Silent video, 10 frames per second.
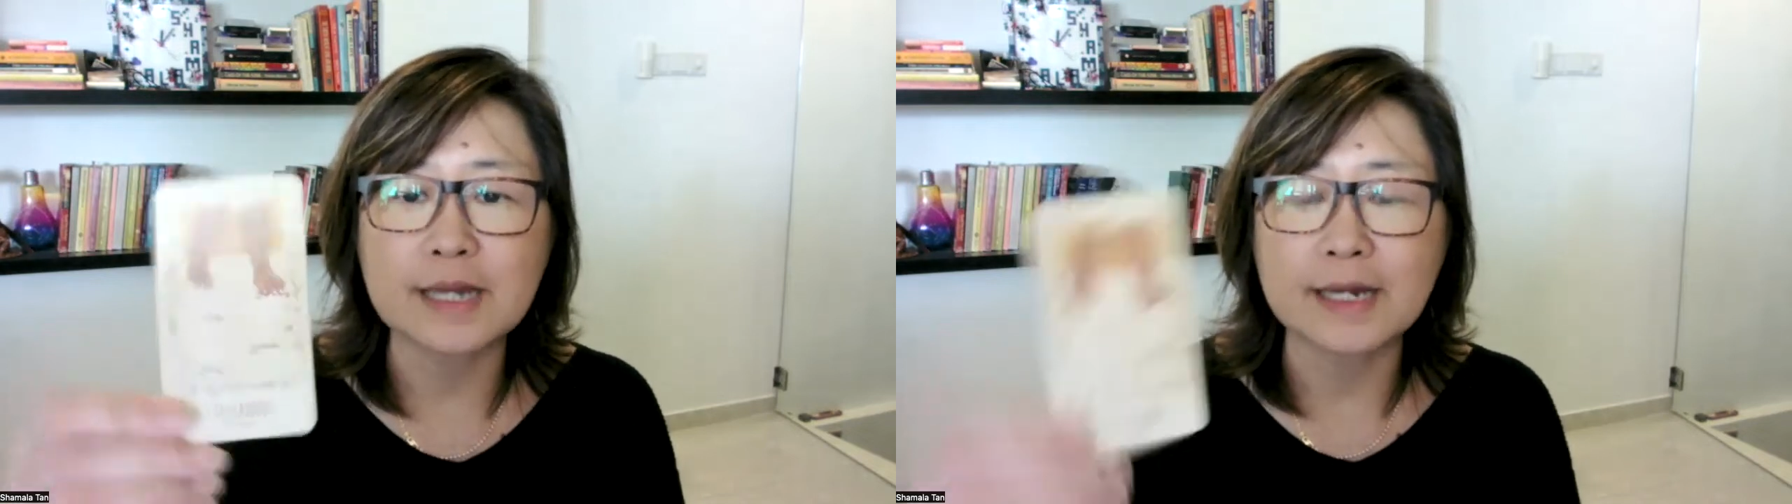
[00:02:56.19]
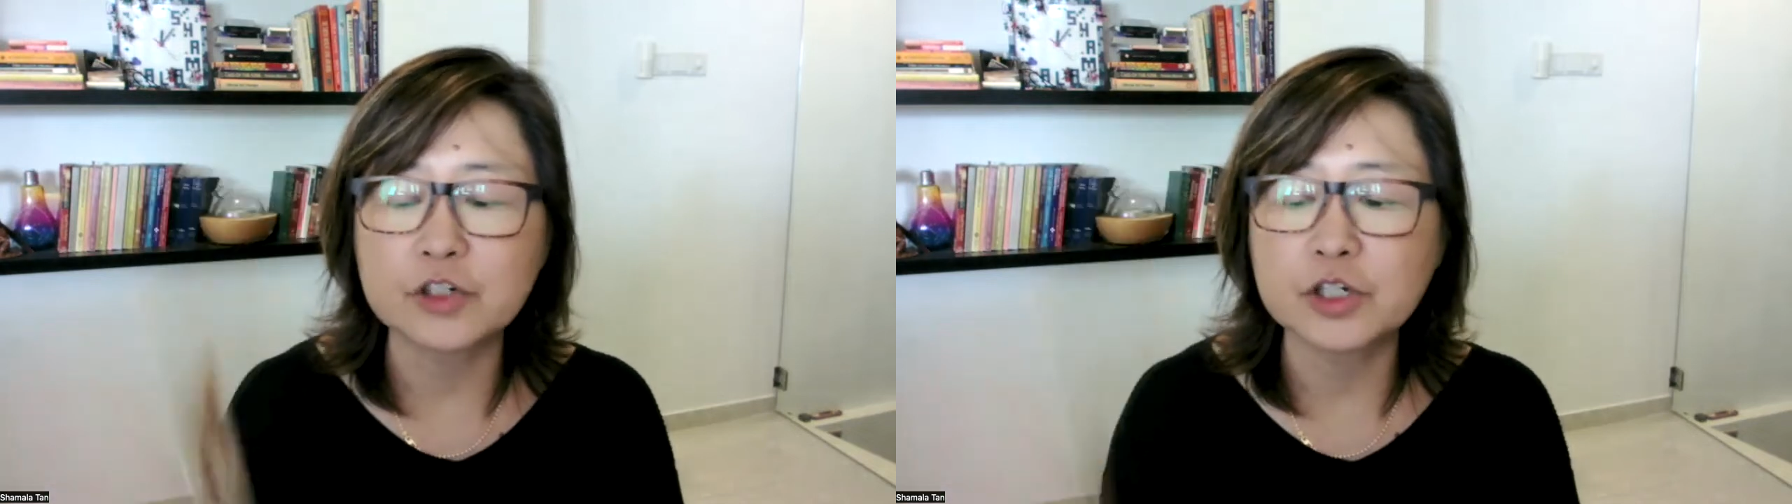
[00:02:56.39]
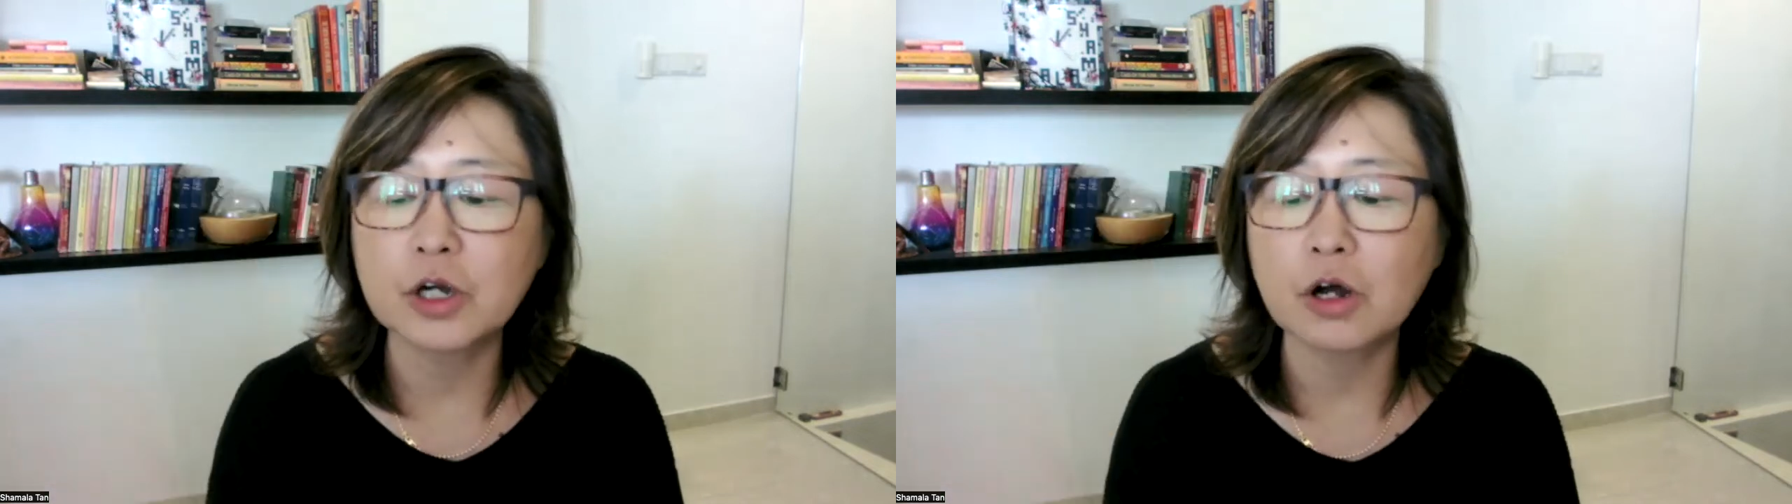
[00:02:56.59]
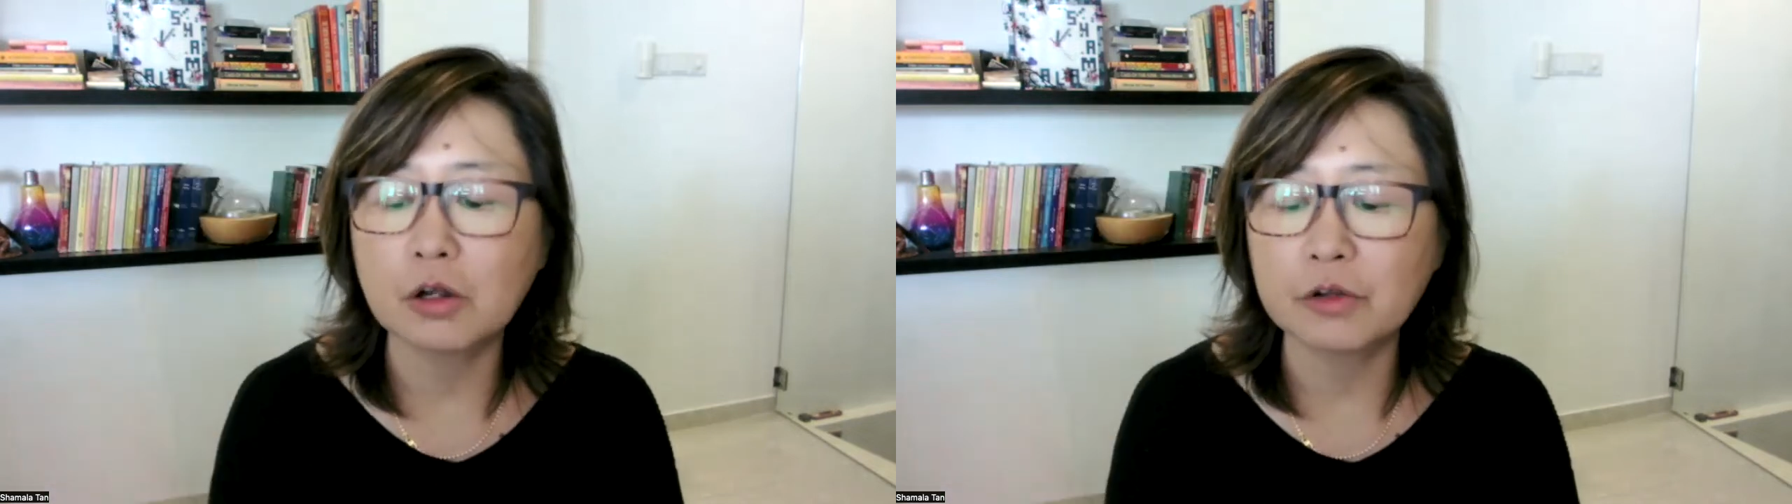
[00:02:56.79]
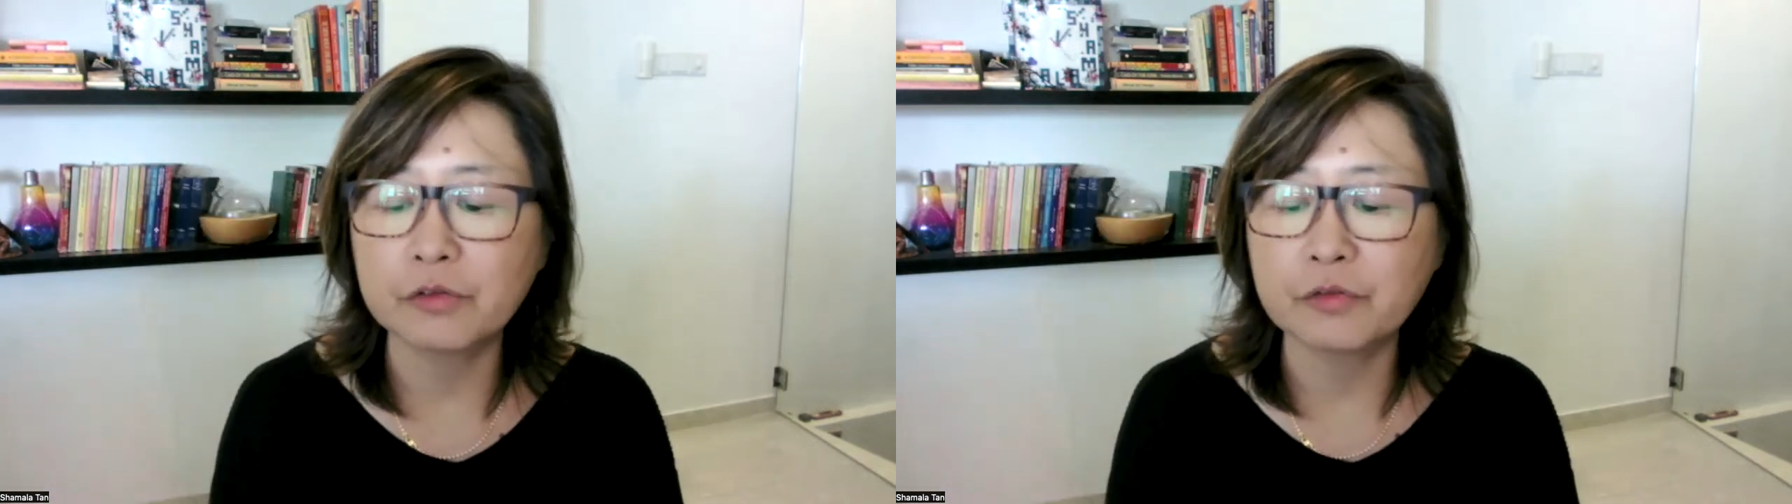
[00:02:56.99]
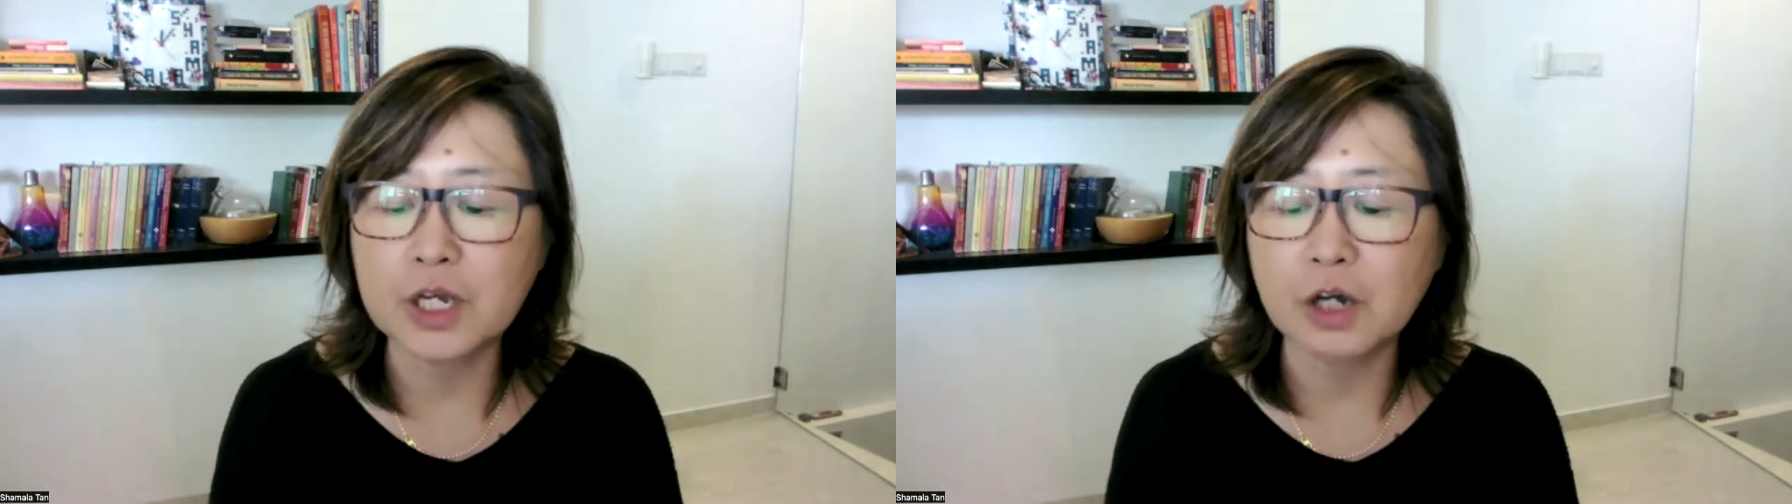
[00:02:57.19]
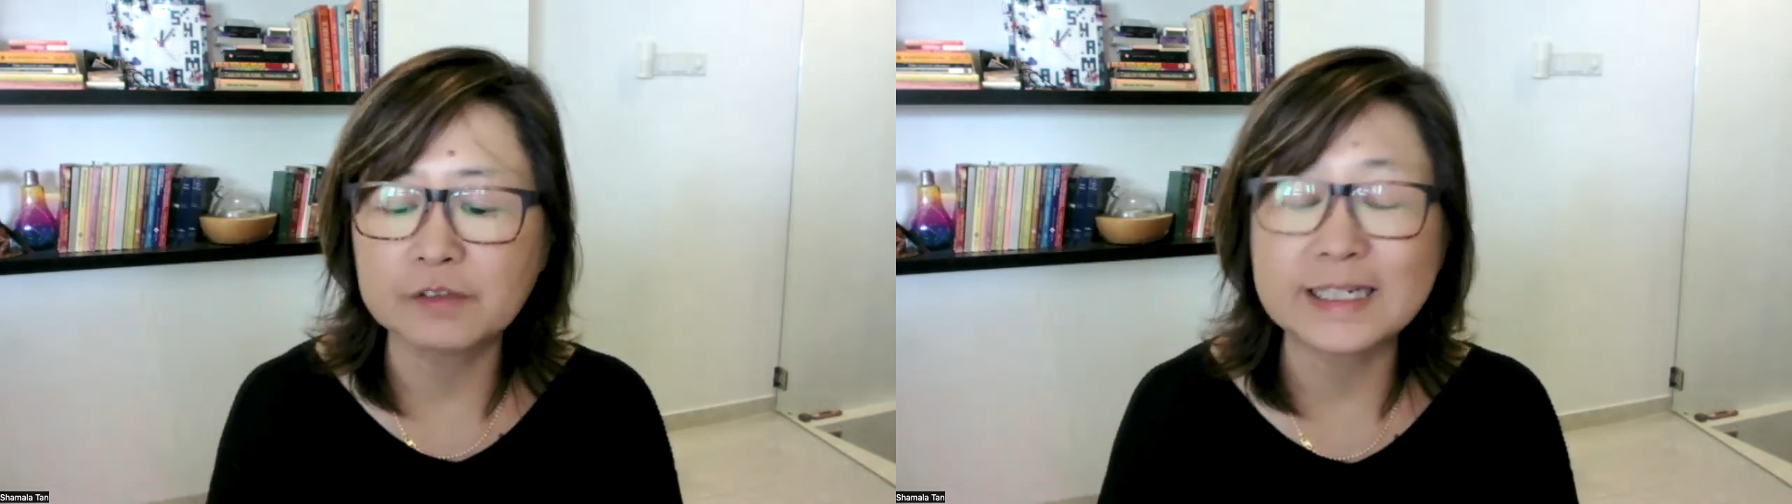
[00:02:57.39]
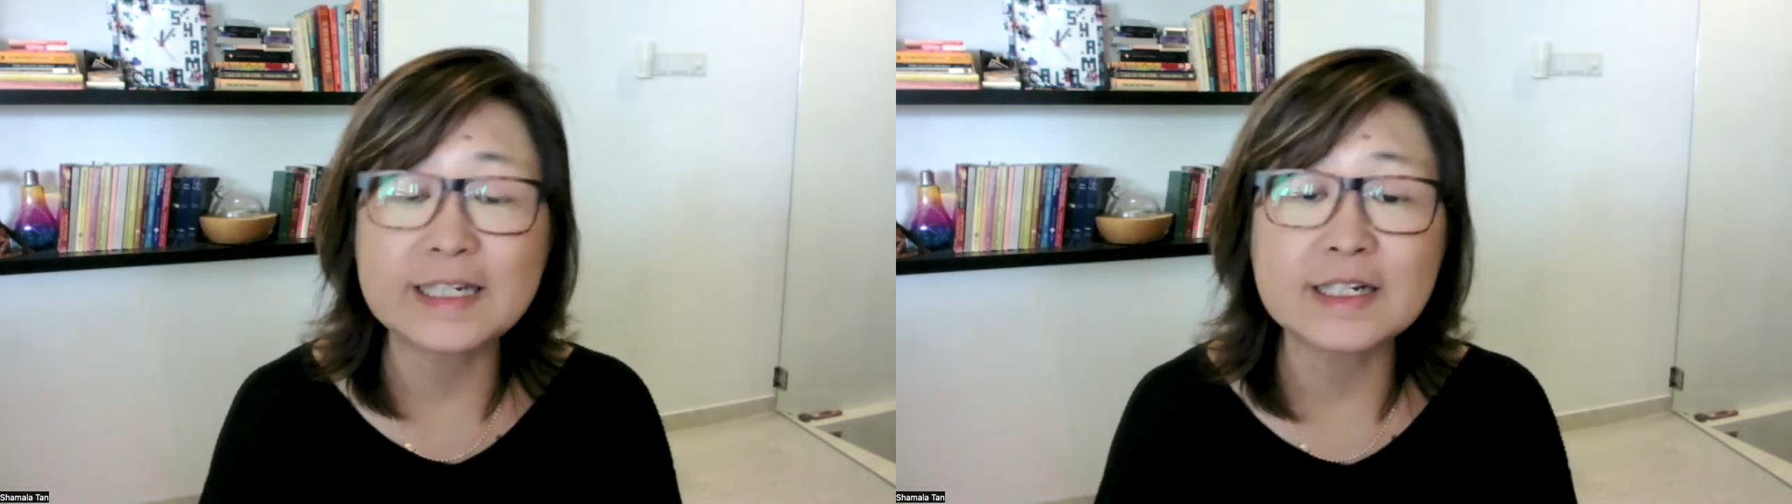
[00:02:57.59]
energy called 3 of
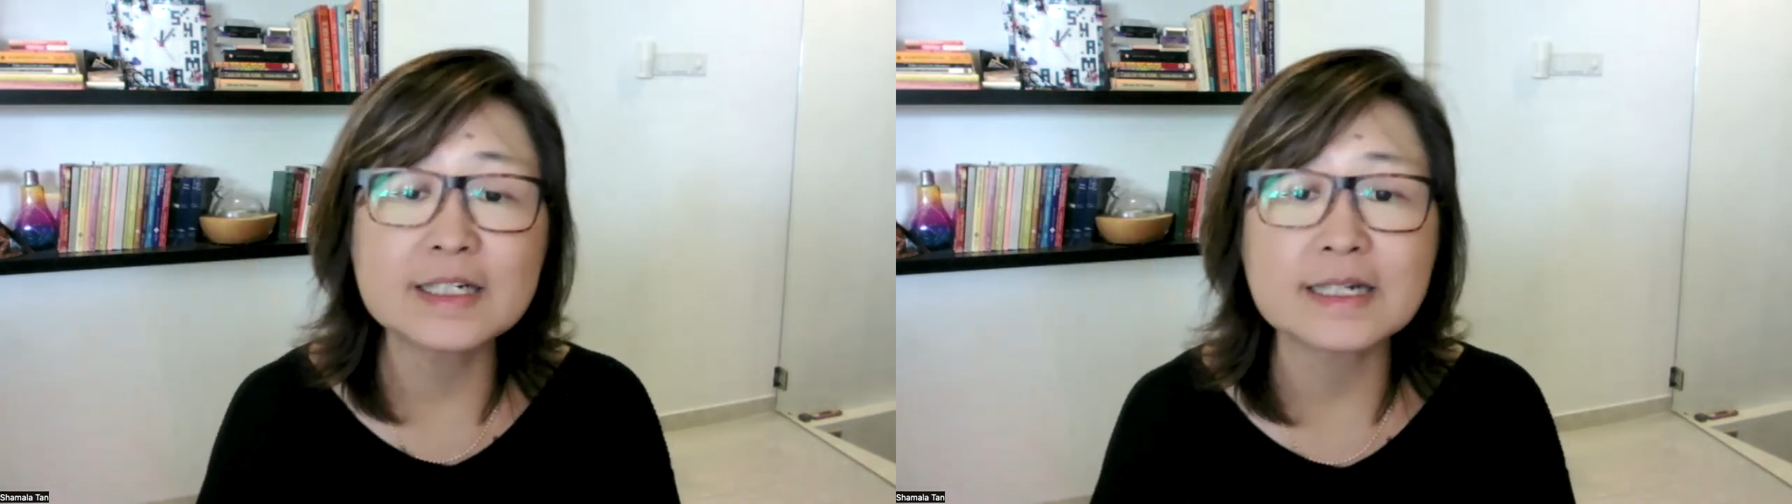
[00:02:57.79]
leaders,